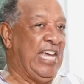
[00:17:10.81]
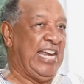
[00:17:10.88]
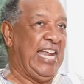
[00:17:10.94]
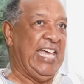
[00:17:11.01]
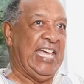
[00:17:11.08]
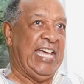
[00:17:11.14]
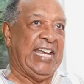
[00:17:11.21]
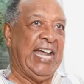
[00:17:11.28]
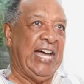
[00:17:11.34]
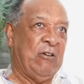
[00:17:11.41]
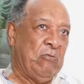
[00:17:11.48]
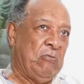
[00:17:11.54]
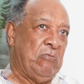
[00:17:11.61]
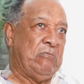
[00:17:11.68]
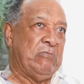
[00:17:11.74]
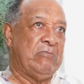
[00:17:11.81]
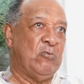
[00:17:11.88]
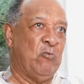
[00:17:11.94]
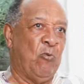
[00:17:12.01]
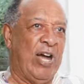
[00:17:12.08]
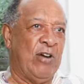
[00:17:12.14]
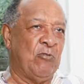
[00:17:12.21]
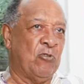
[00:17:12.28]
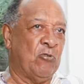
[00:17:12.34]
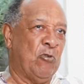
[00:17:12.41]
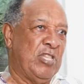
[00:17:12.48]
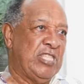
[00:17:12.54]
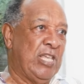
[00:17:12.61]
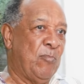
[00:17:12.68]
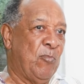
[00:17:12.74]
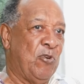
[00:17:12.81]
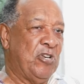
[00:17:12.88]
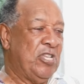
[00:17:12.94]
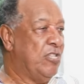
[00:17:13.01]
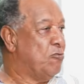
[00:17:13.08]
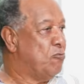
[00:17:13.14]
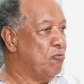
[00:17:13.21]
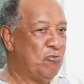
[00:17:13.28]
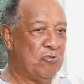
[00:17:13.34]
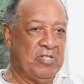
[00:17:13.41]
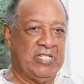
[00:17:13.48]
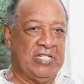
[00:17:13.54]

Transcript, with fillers: arrive around 1 o'clock in the morning, too.